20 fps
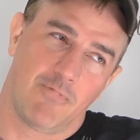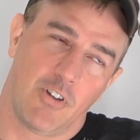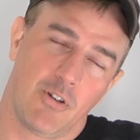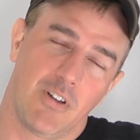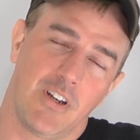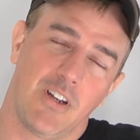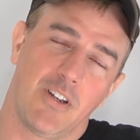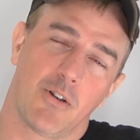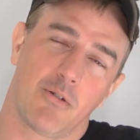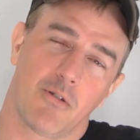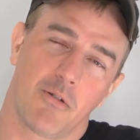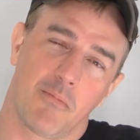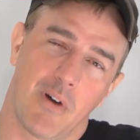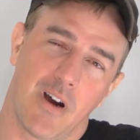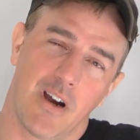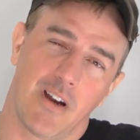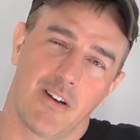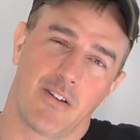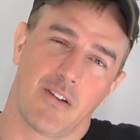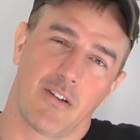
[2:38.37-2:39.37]
You need to
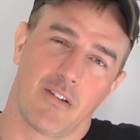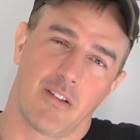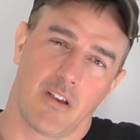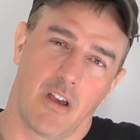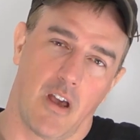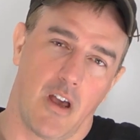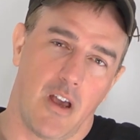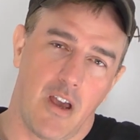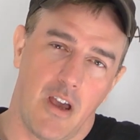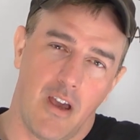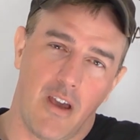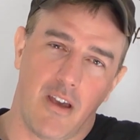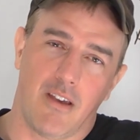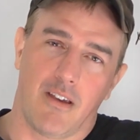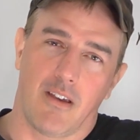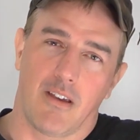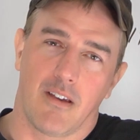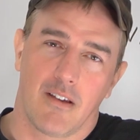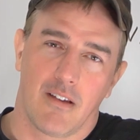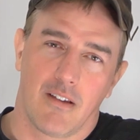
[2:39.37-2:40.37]
remind her, like,
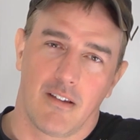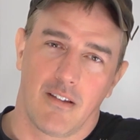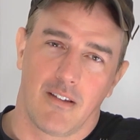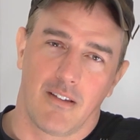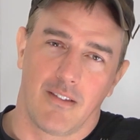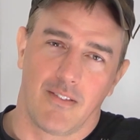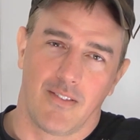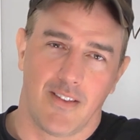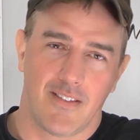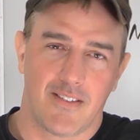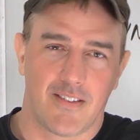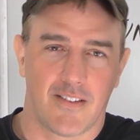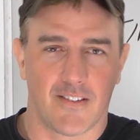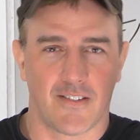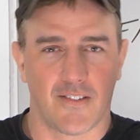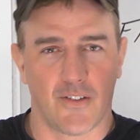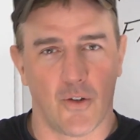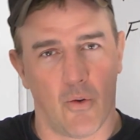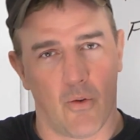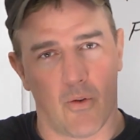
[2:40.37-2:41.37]
hey, this
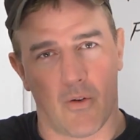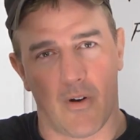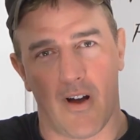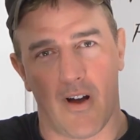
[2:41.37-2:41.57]
is your